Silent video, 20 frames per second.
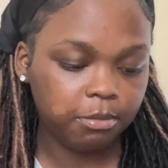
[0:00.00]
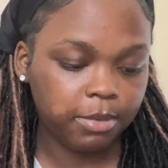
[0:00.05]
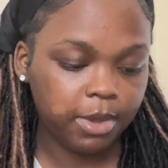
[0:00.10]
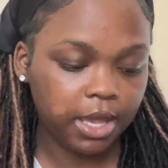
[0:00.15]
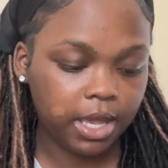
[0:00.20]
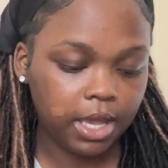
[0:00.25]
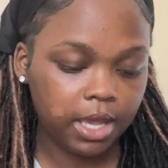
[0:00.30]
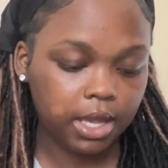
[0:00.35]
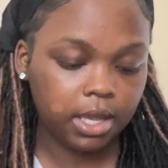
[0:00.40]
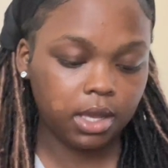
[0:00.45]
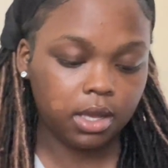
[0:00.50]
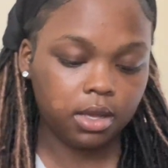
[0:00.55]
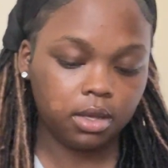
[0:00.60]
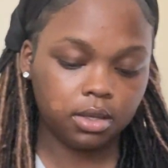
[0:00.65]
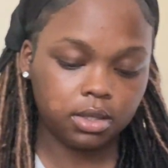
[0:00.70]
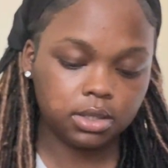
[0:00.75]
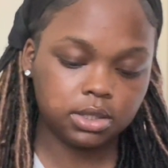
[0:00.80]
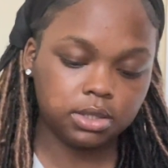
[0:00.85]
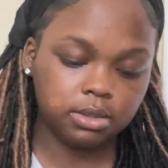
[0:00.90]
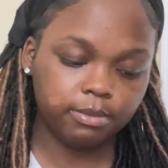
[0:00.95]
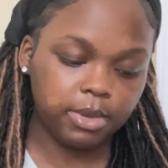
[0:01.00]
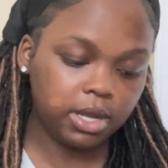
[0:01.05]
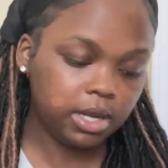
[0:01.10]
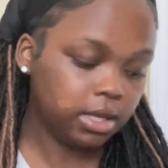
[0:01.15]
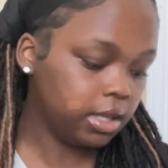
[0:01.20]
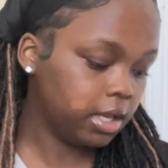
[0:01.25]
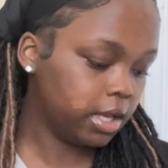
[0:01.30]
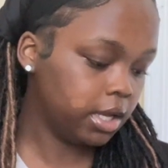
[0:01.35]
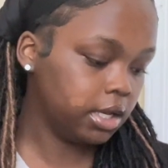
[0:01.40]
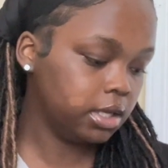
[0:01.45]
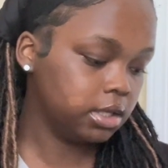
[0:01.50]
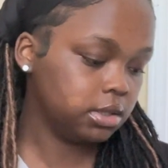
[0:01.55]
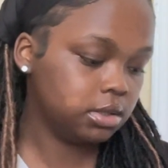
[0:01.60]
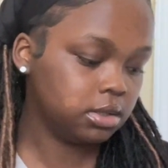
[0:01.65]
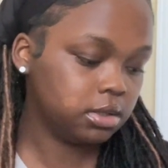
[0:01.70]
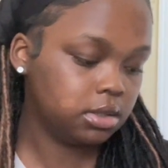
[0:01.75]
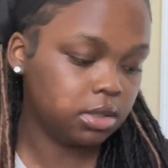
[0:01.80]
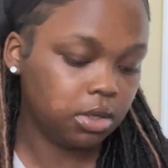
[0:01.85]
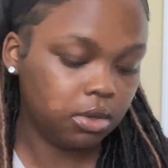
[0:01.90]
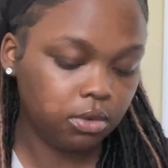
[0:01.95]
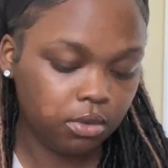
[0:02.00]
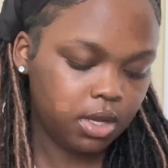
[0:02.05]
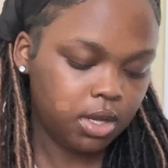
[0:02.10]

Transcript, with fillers: bag to my clients. So,